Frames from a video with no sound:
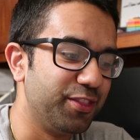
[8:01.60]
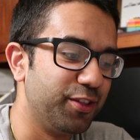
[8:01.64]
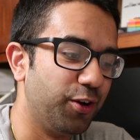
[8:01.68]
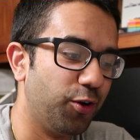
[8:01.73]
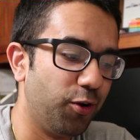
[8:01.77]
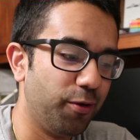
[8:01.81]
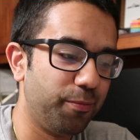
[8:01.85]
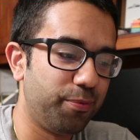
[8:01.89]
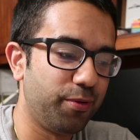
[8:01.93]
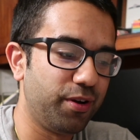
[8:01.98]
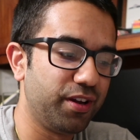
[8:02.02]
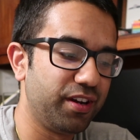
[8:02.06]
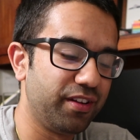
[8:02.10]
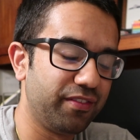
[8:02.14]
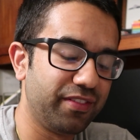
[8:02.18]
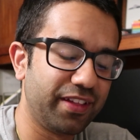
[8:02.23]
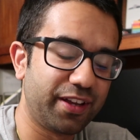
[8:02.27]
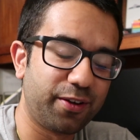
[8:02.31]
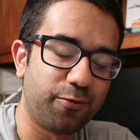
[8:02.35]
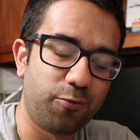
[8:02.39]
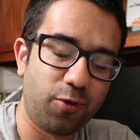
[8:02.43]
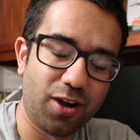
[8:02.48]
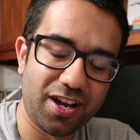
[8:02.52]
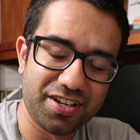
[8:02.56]
the whole point of
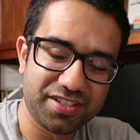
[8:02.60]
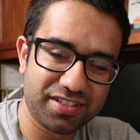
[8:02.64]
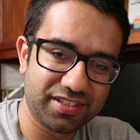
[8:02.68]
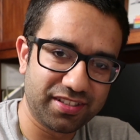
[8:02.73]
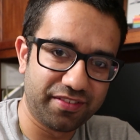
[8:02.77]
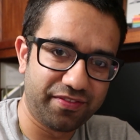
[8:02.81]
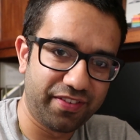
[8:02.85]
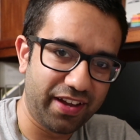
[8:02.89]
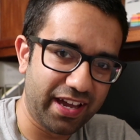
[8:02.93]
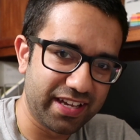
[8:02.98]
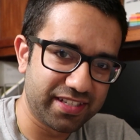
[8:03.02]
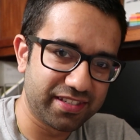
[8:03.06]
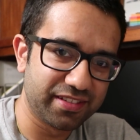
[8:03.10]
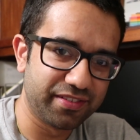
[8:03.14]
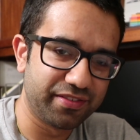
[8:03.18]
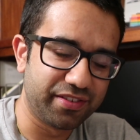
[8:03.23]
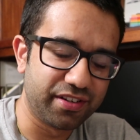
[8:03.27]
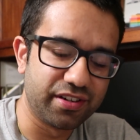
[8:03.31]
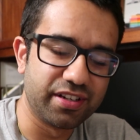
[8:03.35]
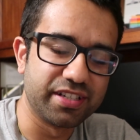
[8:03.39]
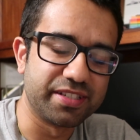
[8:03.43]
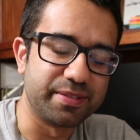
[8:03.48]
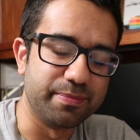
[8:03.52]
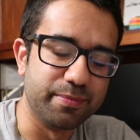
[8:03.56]
like watching the Fast and
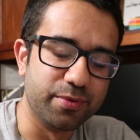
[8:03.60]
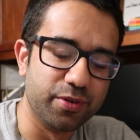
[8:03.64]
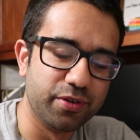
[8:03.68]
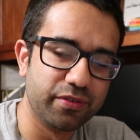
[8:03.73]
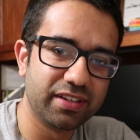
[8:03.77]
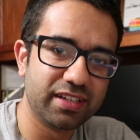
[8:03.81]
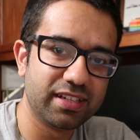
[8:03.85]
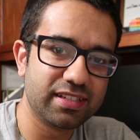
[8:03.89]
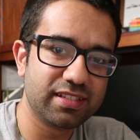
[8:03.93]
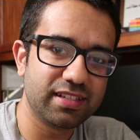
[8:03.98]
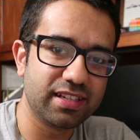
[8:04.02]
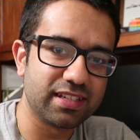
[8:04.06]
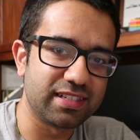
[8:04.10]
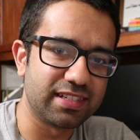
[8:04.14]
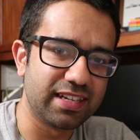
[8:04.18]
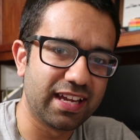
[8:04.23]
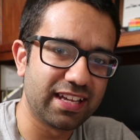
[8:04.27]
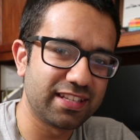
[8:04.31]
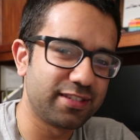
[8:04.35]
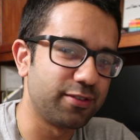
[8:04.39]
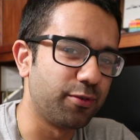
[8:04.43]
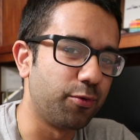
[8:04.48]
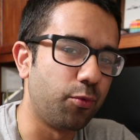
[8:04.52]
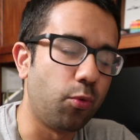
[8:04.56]
Furious movies is
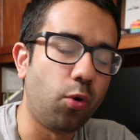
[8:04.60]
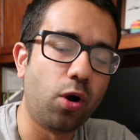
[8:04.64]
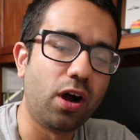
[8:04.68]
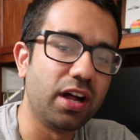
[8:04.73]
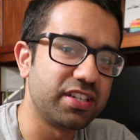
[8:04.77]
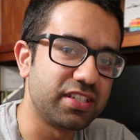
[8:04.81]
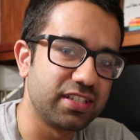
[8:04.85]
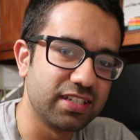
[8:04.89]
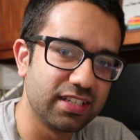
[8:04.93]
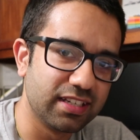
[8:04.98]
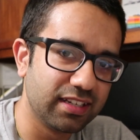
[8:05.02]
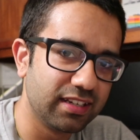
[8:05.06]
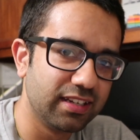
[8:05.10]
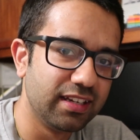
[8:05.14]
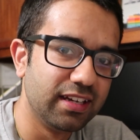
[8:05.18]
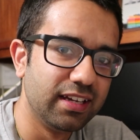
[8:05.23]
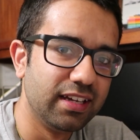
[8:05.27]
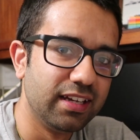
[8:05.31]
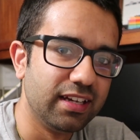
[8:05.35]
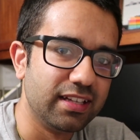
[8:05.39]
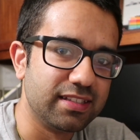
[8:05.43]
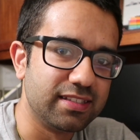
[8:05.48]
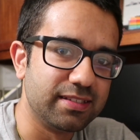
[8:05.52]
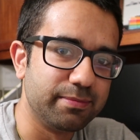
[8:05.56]
not to watch it
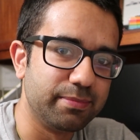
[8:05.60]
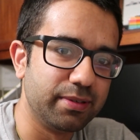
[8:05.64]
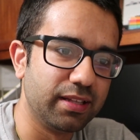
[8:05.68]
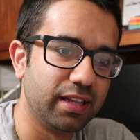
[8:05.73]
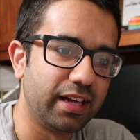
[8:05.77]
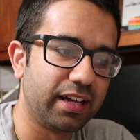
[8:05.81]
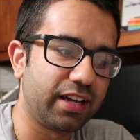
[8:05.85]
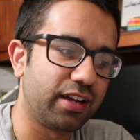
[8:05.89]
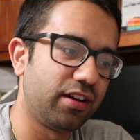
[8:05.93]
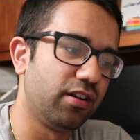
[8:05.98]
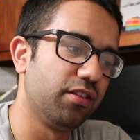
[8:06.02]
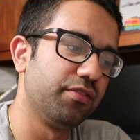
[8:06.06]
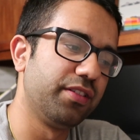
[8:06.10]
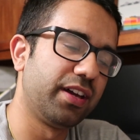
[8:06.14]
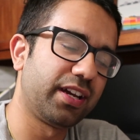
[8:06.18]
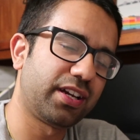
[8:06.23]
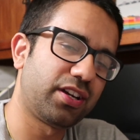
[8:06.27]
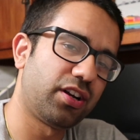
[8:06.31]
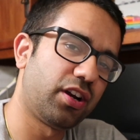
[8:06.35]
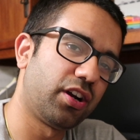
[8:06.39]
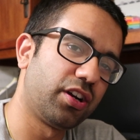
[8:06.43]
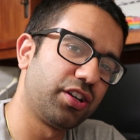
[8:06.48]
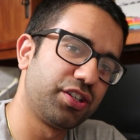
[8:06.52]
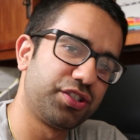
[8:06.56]
to be like, oh,
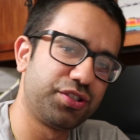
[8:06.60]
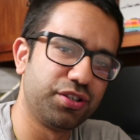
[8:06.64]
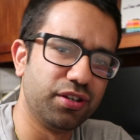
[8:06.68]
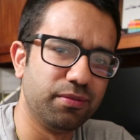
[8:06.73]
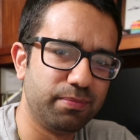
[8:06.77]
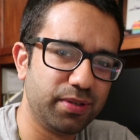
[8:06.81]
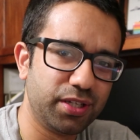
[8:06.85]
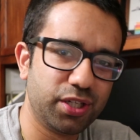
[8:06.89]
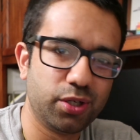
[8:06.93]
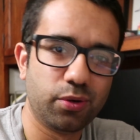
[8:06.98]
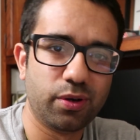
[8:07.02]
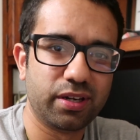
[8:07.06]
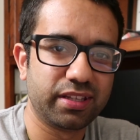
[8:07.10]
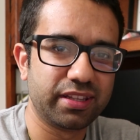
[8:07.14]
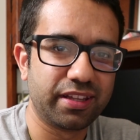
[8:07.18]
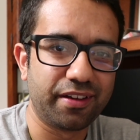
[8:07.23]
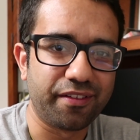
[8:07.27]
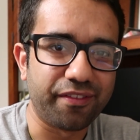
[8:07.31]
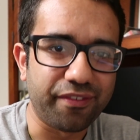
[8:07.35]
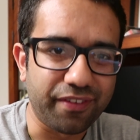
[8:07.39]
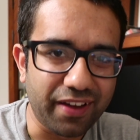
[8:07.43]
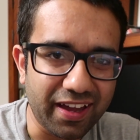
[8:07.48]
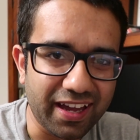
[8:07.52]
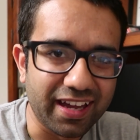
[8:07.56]
that car shouldn't be going
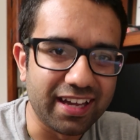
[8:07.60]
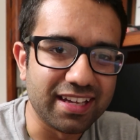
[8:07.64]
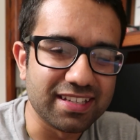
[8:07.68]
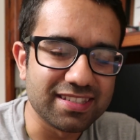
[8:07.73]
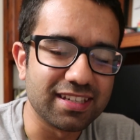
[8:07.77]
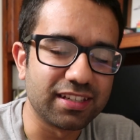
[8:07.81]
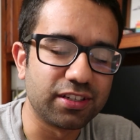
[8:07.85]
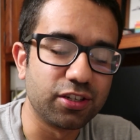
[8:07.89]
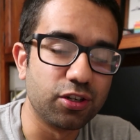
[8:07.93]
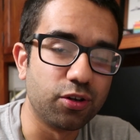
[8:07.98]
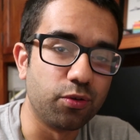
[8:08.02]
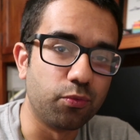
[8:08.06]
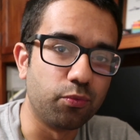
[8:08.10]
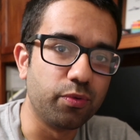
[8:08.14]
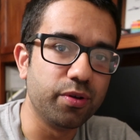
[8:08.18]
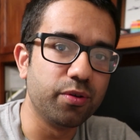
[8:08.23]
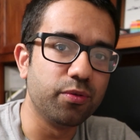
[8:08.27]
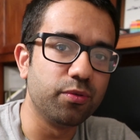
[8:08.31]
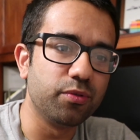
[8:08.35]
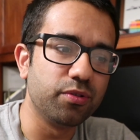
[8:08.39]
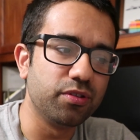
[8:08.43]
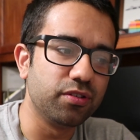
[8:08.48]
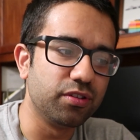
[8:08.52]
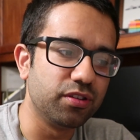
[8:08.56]
that fast. Like,
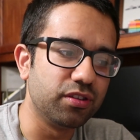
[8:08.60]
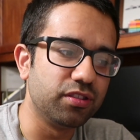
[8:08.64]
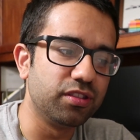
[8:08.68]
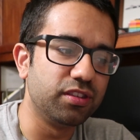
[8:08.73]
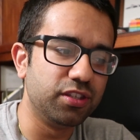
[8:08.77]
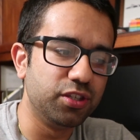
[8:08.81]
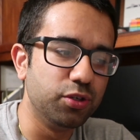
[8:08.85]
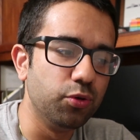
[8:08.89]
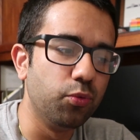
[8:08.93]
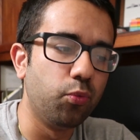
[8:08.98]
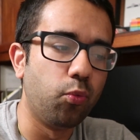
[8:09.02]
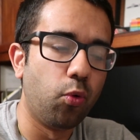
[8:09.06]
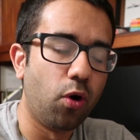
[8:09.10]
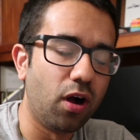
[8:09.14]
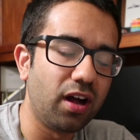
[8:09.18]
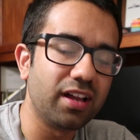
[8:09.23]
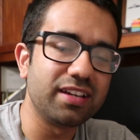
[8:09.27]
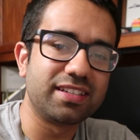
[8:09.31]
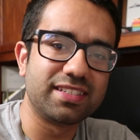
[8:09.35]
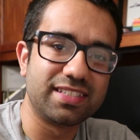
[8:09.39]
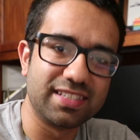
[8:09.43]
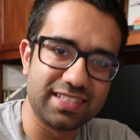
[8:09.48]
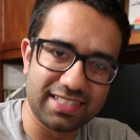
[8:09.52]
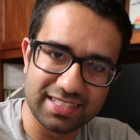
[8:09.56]
no, you
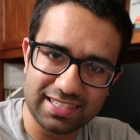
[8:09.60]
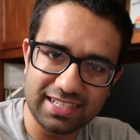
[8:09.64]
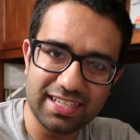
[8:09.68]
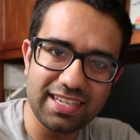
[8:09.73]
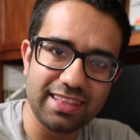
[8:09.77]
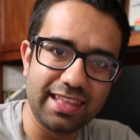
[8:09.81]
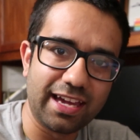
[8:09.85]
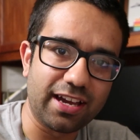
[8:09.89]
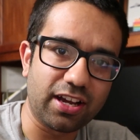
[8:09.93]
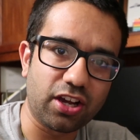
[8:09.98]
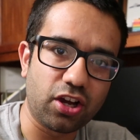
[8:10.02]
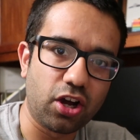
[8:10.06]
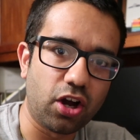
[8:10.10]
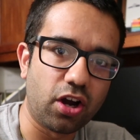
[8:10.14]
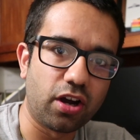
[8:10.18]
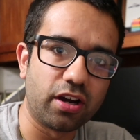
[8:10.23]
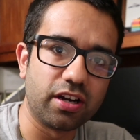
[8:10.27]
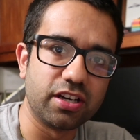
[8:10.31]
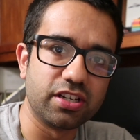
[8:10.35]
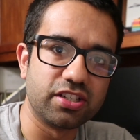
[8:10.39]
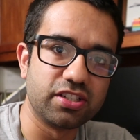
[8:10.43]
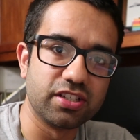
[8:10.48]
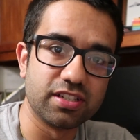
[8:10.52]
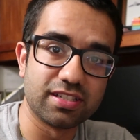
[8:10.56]
want to see that
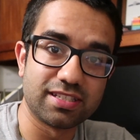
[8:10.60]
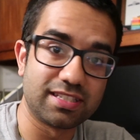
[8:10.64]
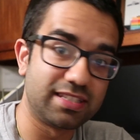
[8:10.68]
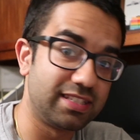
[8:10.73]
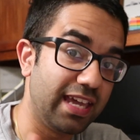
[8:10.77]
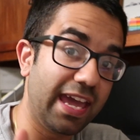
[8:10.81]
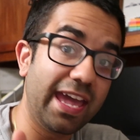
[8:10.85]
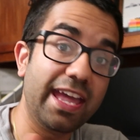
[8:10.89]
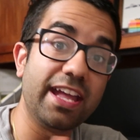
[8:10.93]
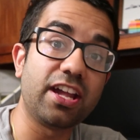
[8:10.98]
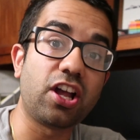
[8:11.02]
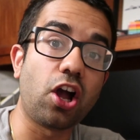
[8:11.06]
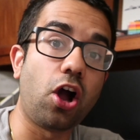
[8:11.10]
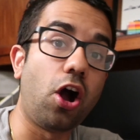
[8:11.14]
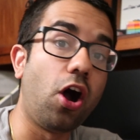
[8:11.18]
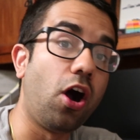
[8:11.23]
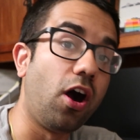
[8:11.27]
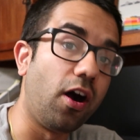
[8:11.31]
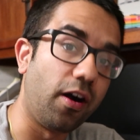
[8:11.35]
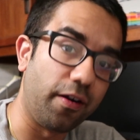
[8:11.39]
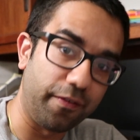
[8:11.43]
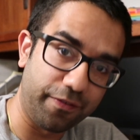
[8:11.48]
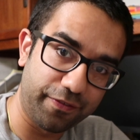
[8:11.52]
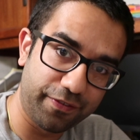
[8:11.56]
car just take
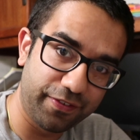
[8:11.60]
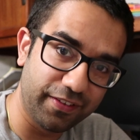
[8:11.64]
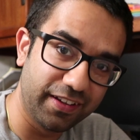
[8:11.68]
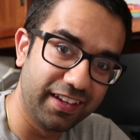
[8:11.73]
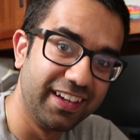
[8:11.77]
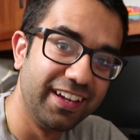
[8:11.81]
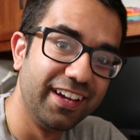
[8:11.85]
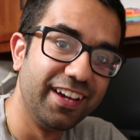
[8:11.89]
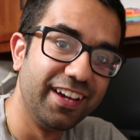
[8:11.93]
off,